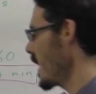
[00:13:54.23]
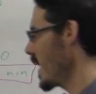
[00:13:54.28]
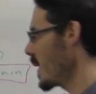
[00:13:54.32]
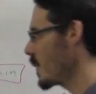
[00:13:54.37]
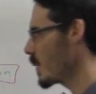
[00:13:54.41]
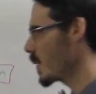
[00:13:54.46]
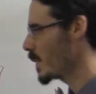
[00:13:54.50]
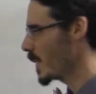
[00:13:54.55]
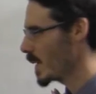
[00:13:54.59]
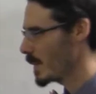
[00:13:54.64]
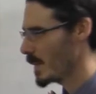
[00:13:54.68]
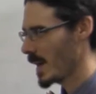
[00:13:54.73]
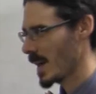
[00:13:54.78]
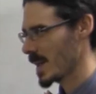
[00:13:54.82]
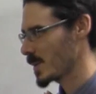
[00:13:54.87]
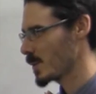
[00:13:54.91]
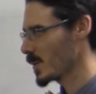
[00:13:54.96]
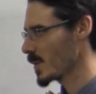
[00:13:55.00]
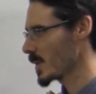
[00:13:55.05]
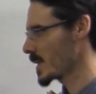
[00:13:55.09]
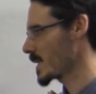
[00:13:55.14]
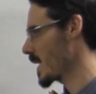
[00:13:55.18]
it would be
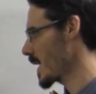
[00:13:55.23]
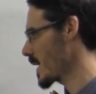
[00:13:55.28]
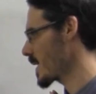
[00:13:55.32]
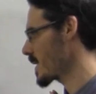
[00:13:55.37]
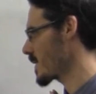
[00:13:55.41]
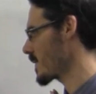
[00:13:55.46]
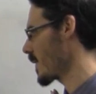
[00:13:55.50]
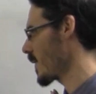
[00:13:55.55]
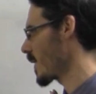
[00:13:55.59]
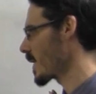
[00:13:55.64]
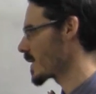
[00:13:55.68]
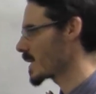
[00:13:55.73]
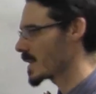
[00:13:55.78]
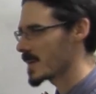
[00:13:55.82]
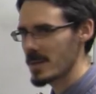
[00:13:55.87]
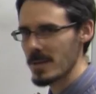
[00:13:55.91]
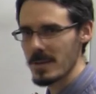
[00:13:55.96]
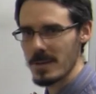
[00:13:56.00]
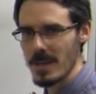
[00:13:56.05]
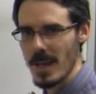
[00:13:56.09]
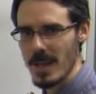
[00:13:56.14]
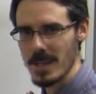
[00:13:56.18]
much more satisfying to
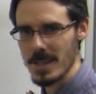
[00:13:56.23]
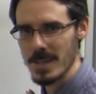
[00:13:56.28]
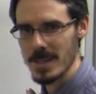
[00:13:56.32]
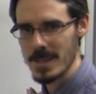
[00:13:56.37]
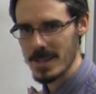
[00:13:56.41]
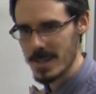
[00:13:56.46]
turn that into